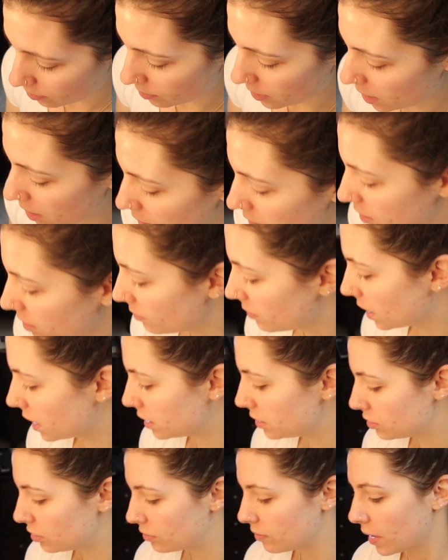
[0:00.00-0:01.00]
because I'm
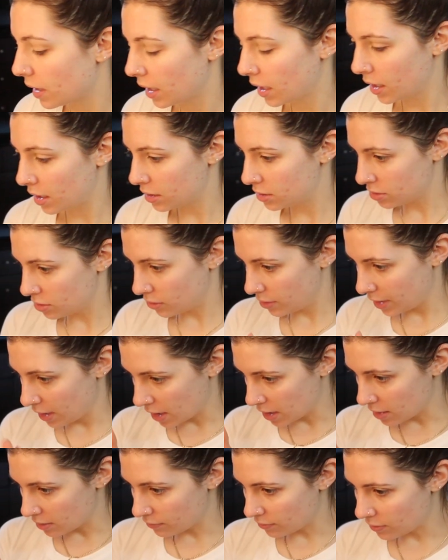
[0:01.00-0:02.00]
not doing my hair till the
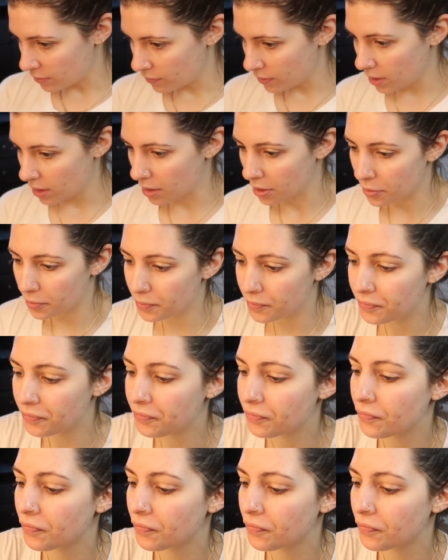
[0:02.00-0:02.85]
end of the video.